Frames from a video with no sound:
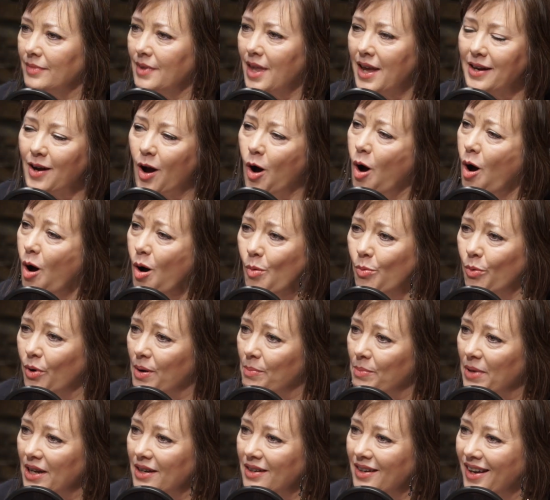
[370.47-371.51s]
like all
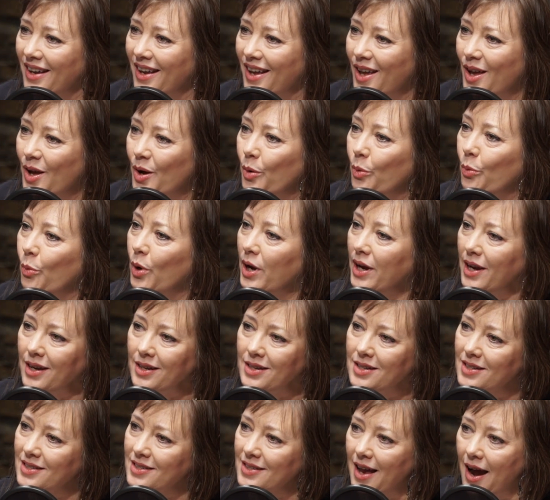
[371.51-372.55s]
women, we
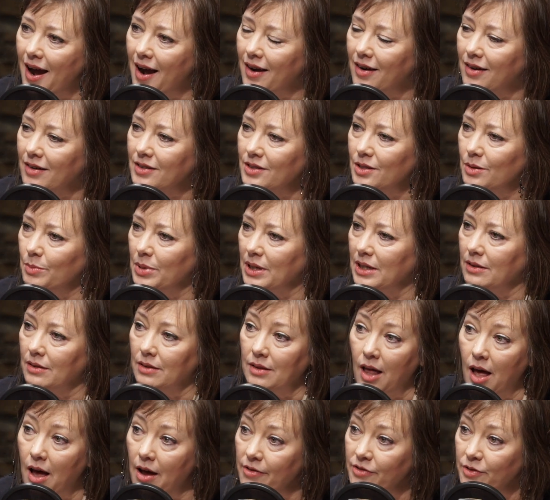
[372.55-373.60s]
desire to be
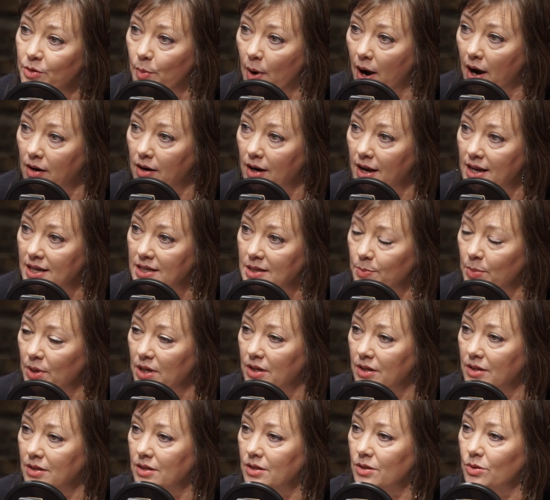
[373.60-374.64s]
loved by our
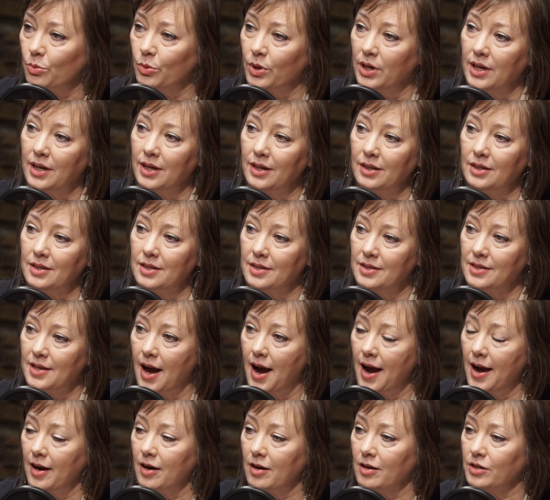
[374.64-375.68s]
husbands. We
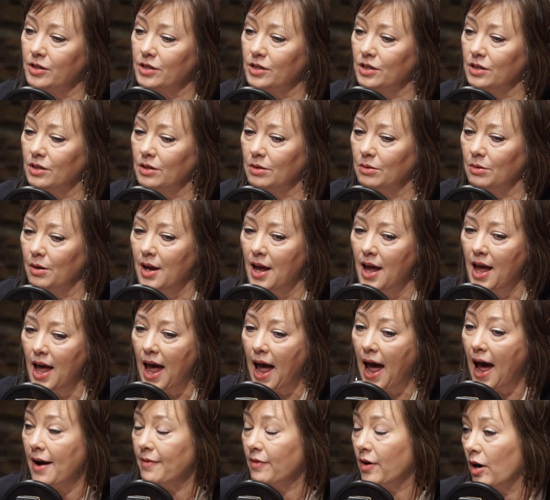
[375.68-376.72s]
desire to
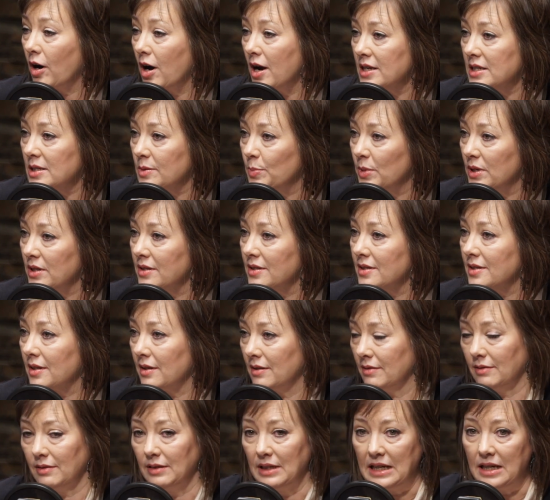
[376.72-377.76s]
have our husbands
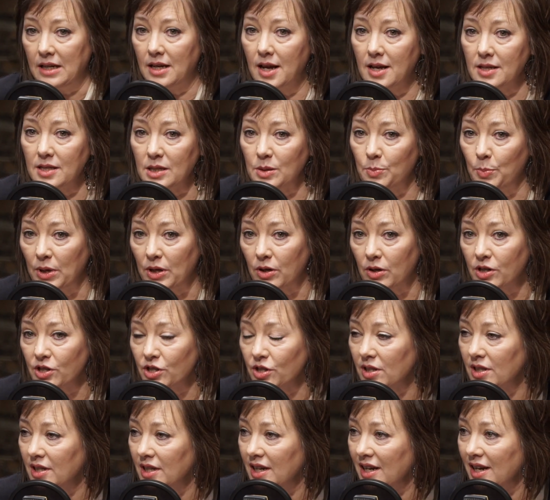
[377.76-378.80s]
lead us
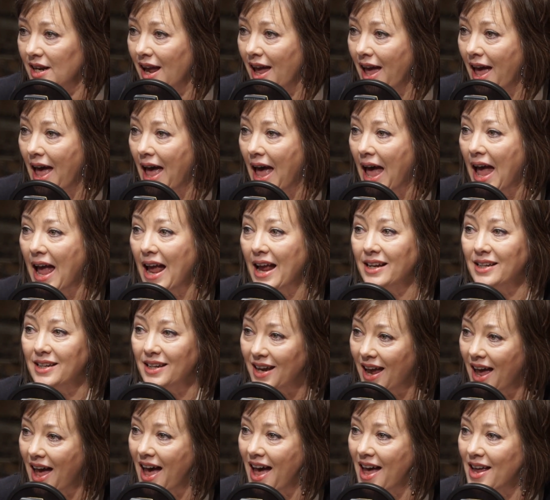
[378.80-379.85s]
spiritually. And
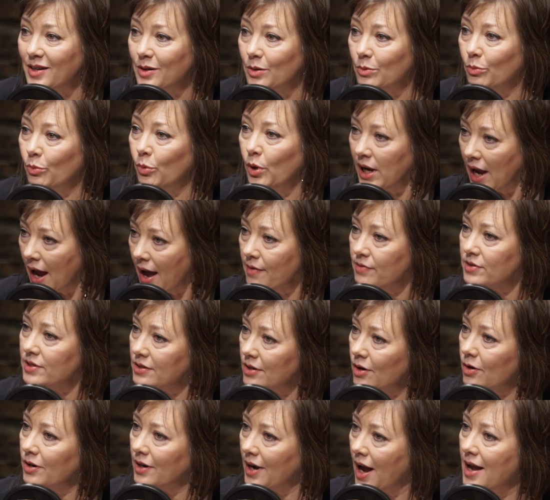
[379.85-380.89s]
yet, we have
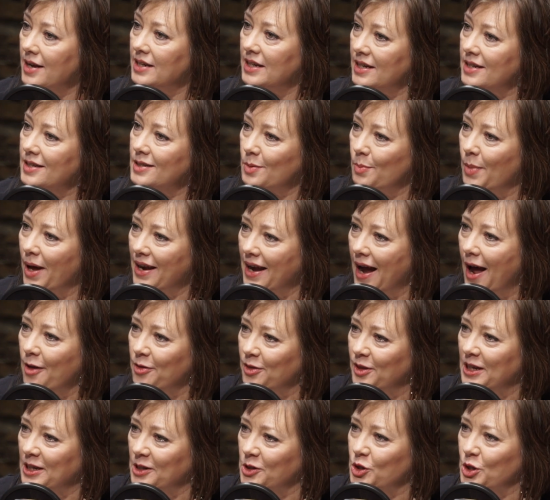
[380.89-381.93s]
certain ideas about how
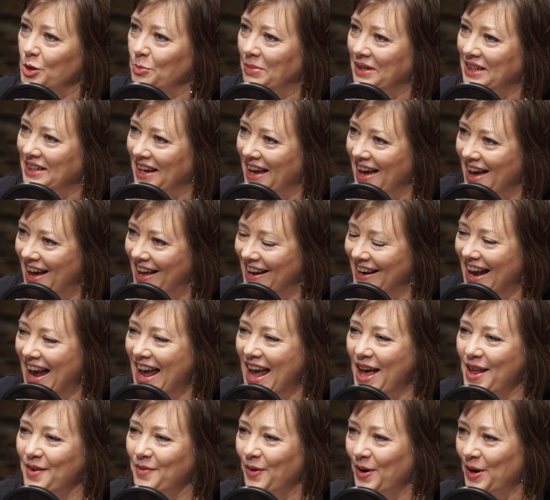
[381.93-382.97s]
things should be done,
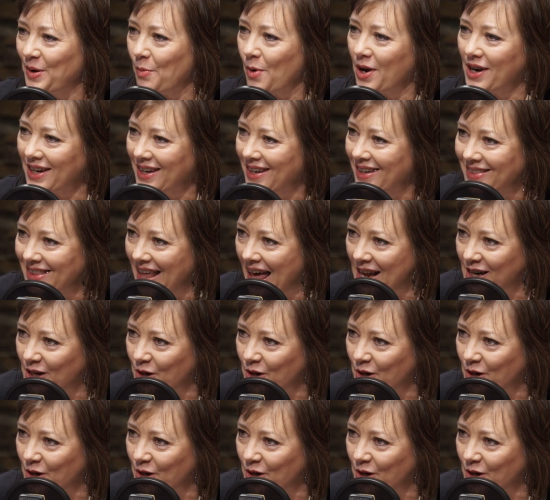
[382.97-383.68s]
and we want to get that